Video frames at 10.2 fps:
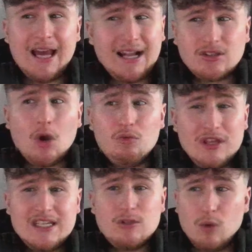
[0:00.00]
I don't
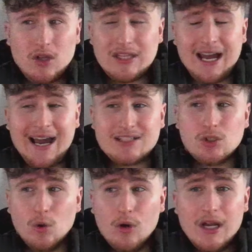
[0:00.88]
think she's worth that at
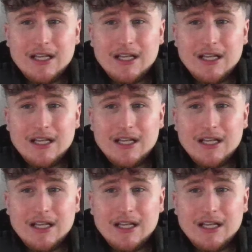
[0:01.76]
all.